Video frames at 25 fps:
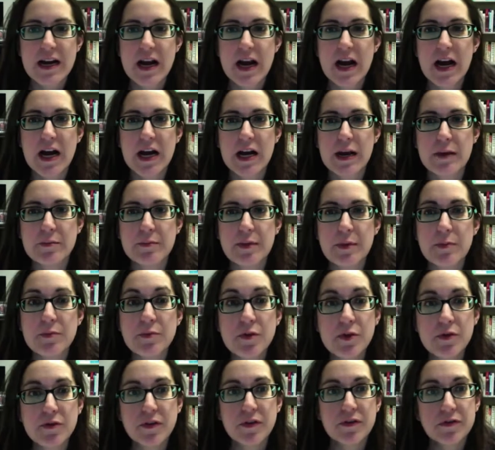But
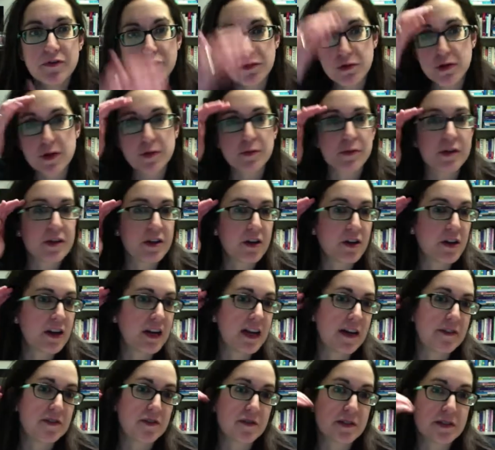moving forward, you're going to
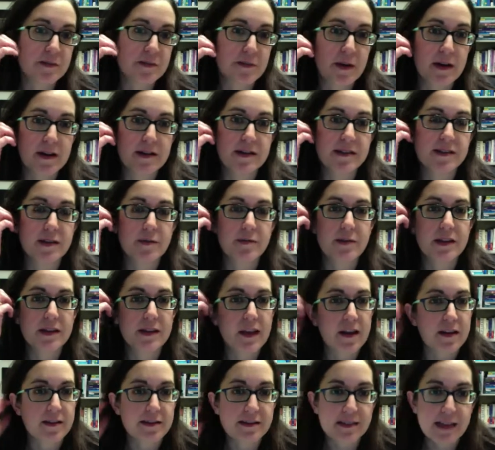have to respond to something
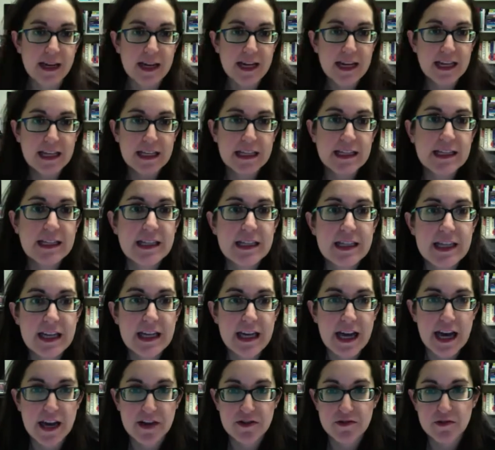that I'll say in the
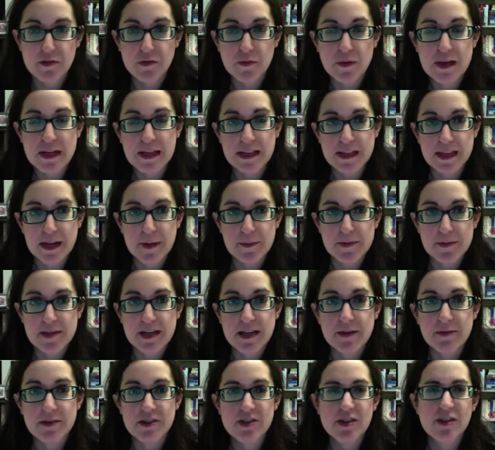actual weekly
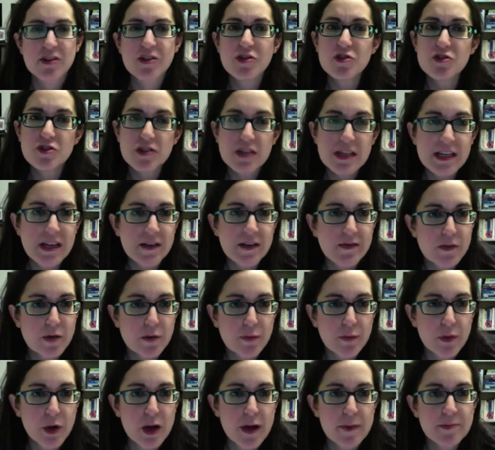update, which I'll usually give you a
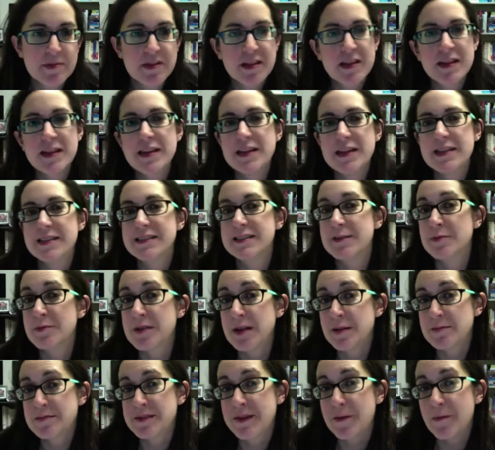prompt.
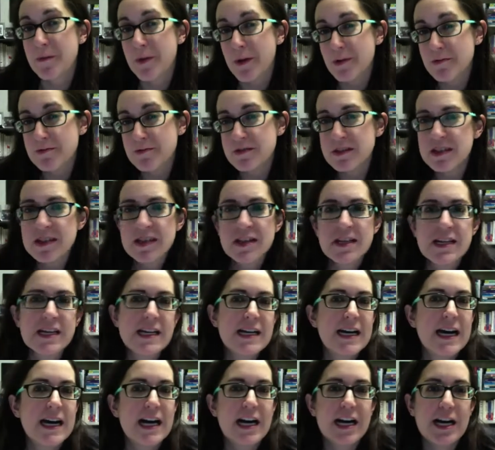Sometimes I won't.
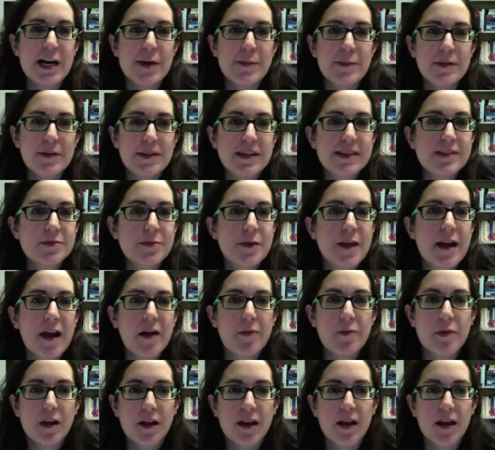But this week I will.